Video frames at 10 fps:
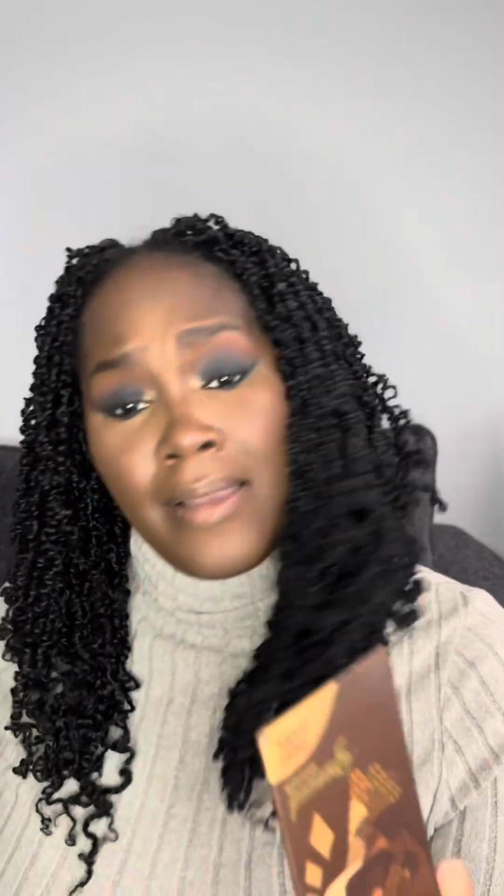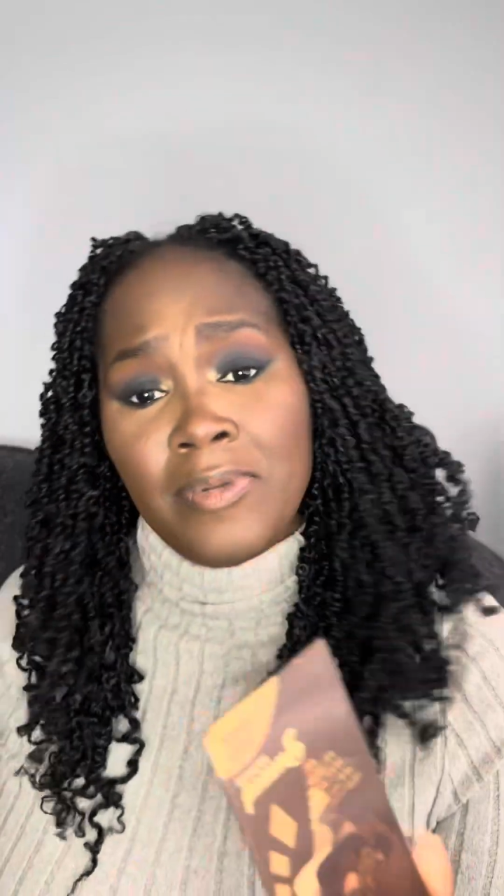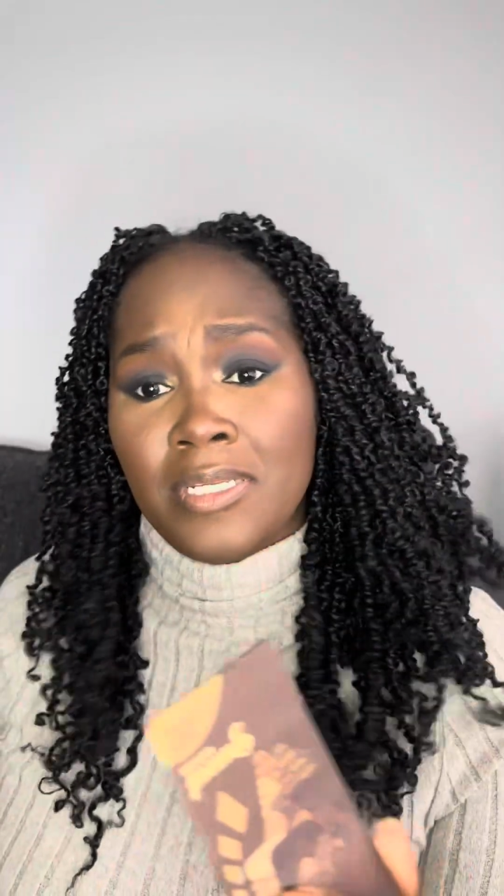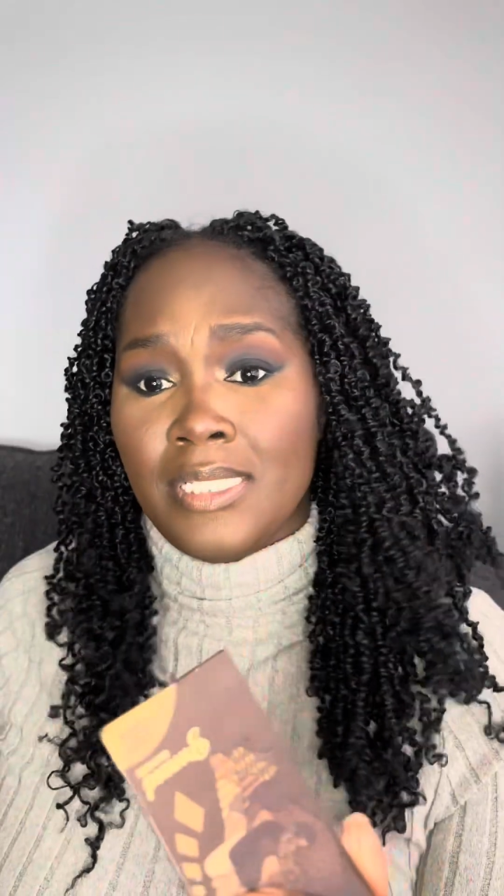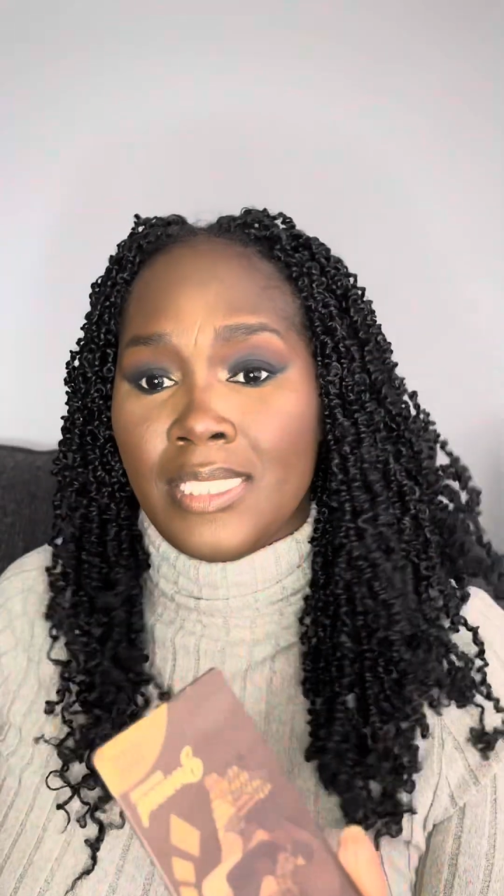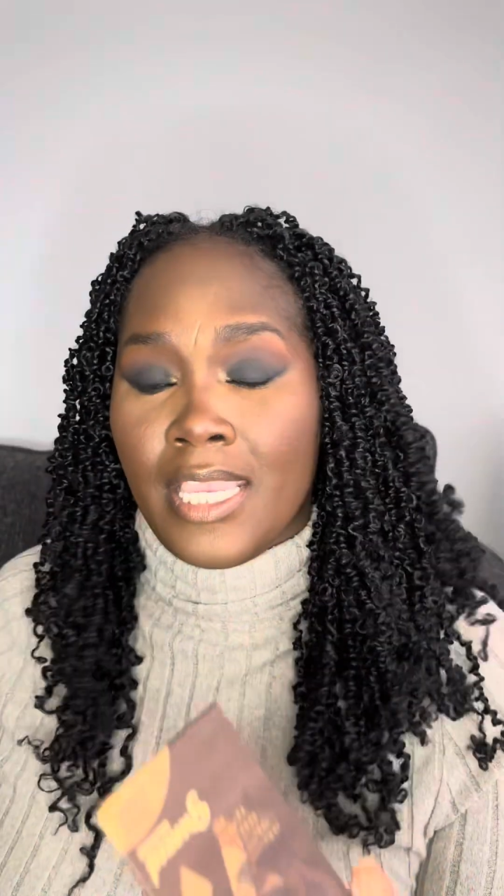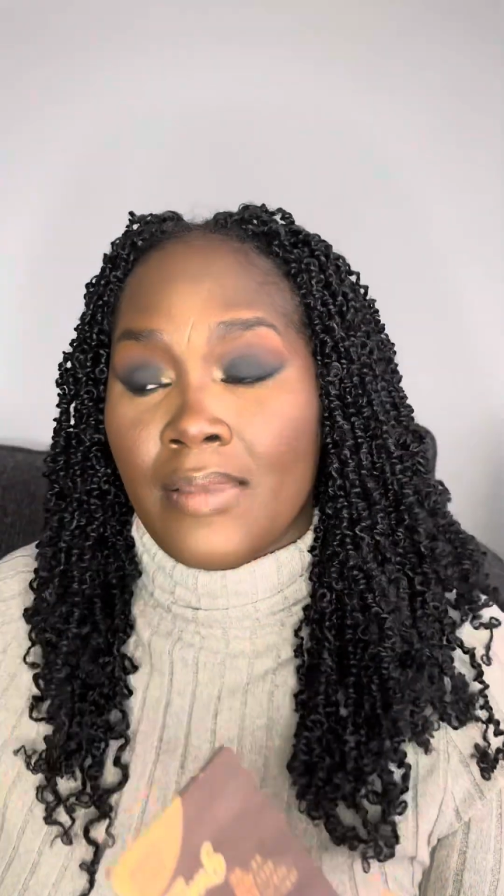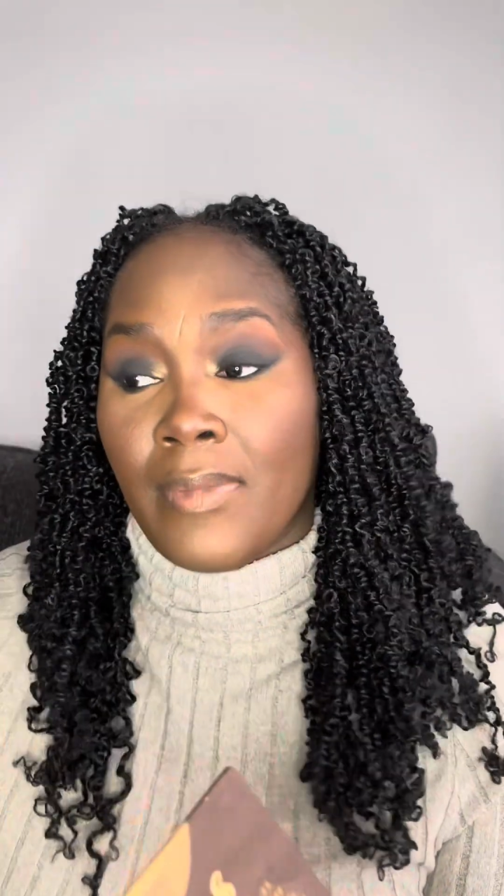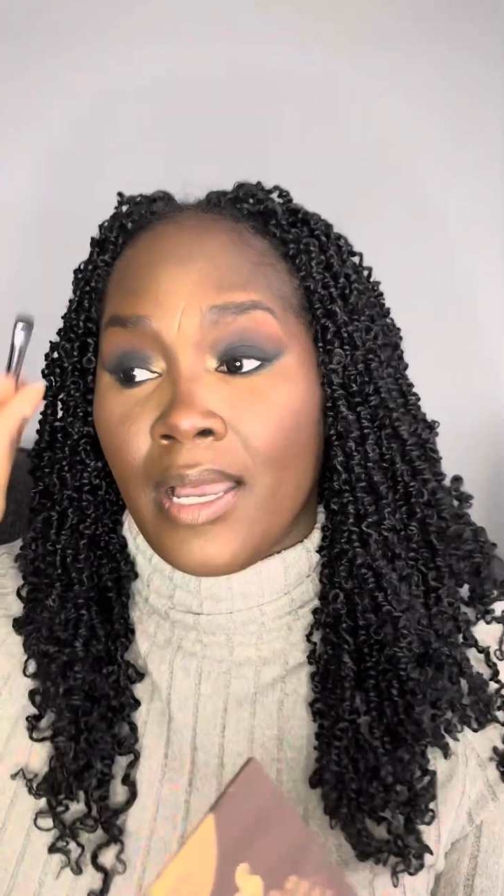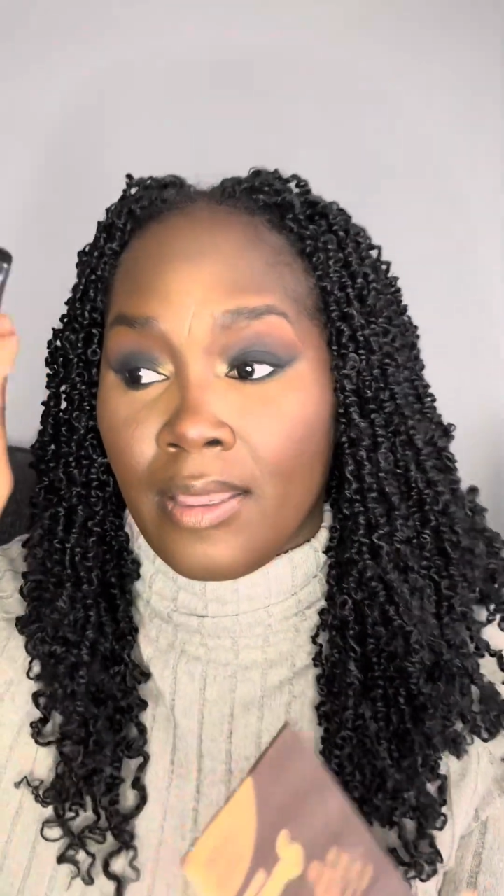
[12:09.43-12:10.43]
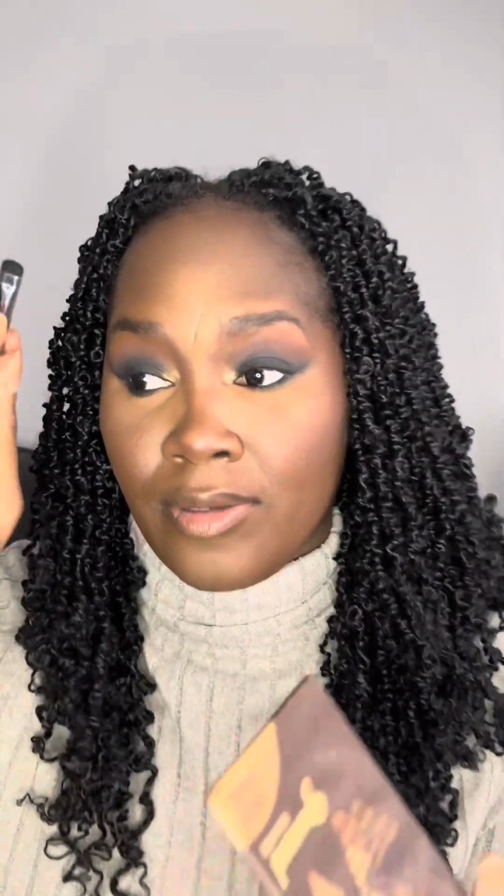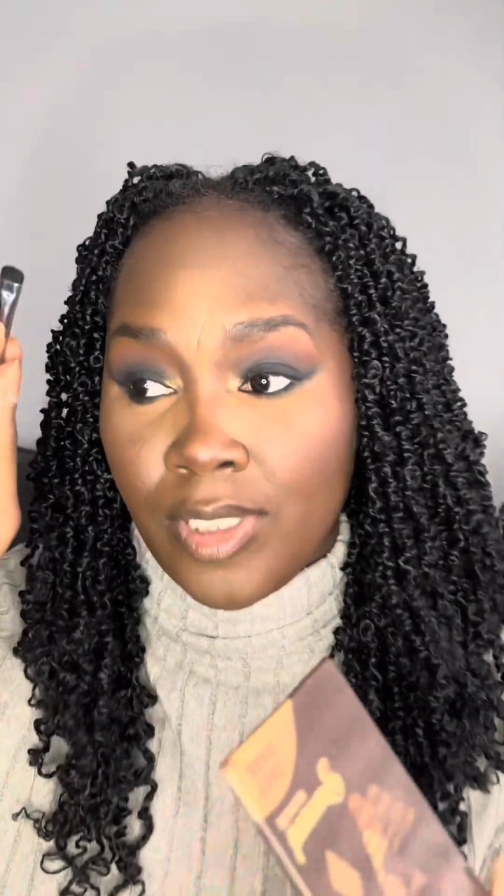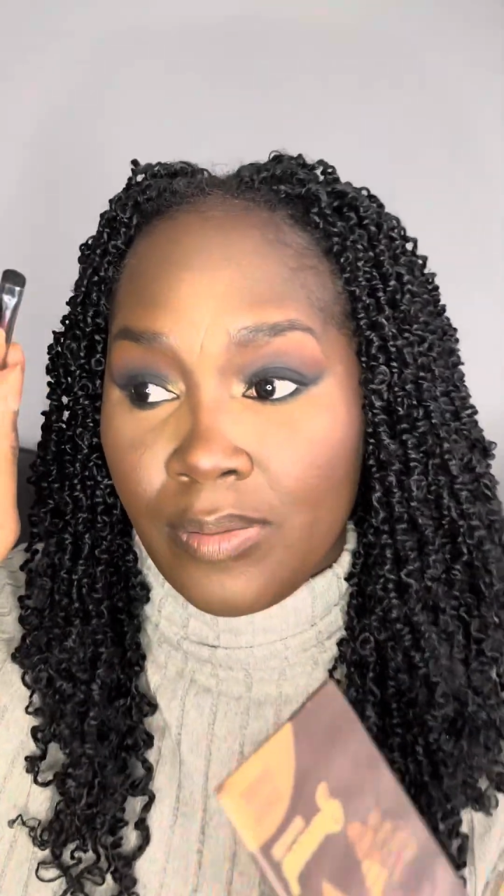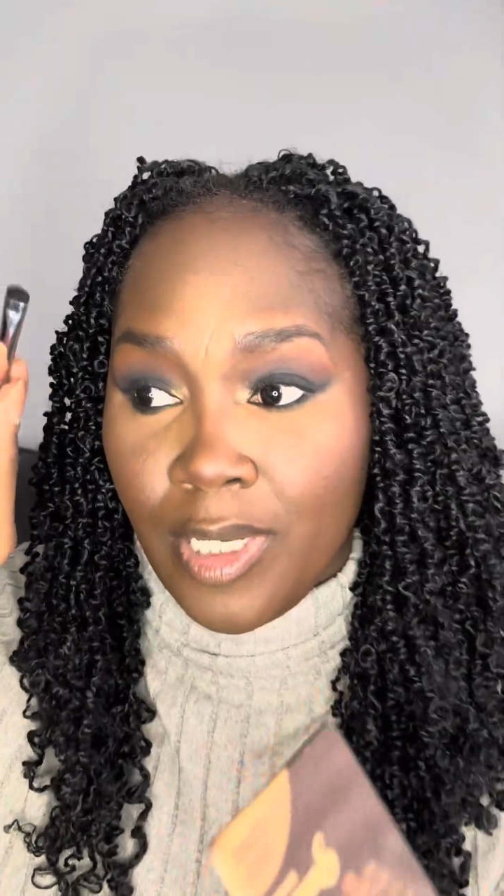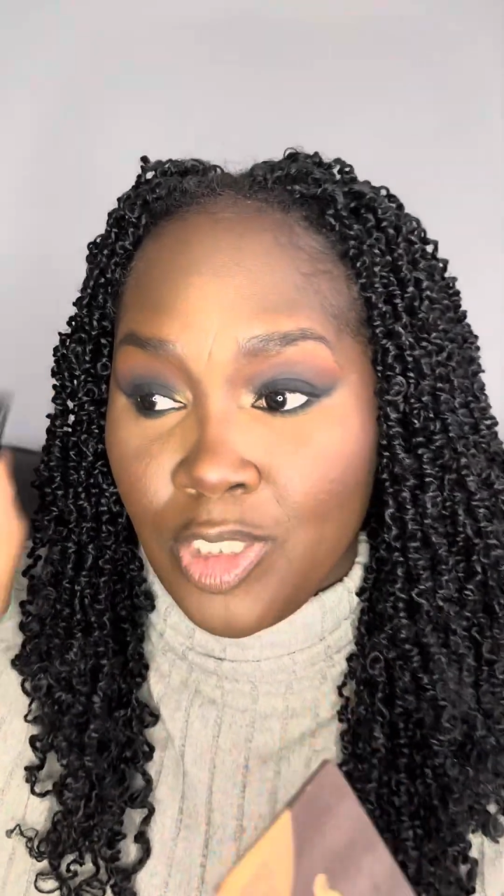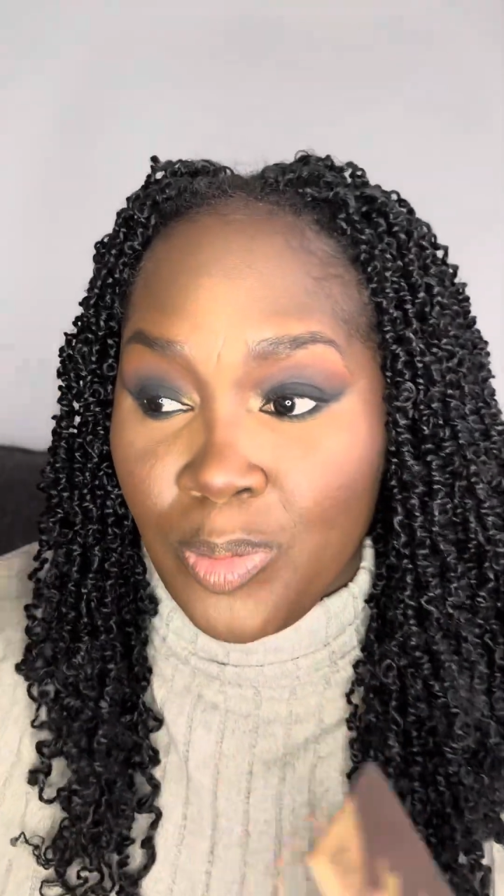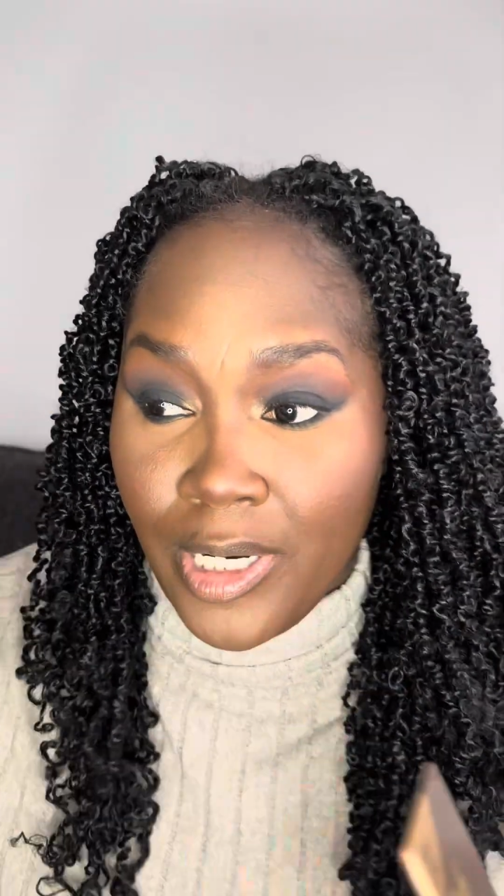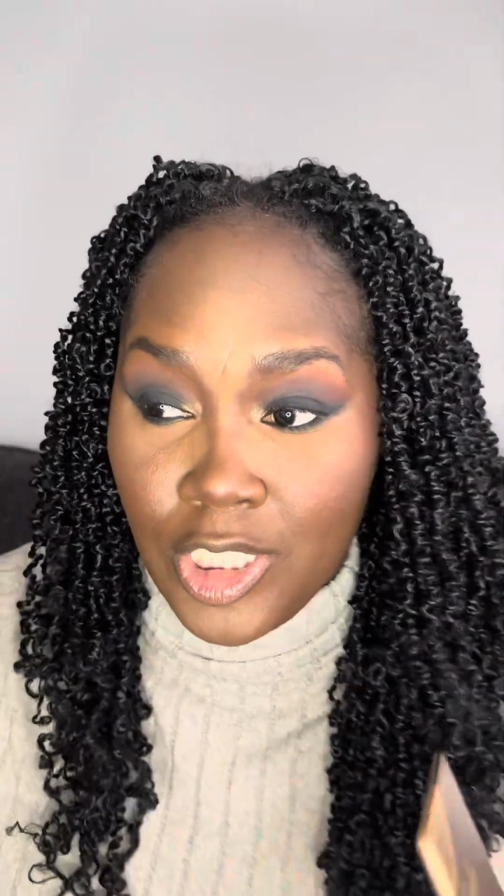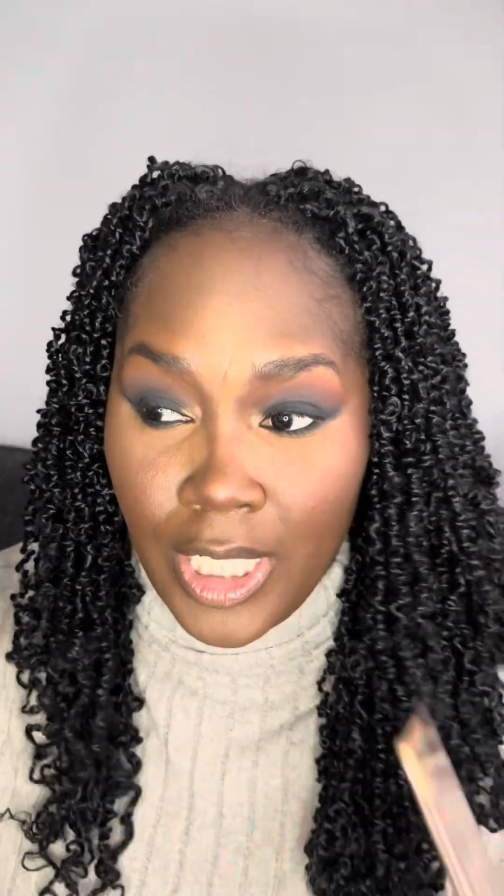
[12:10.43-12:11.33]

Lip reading: going to take my other smudge brush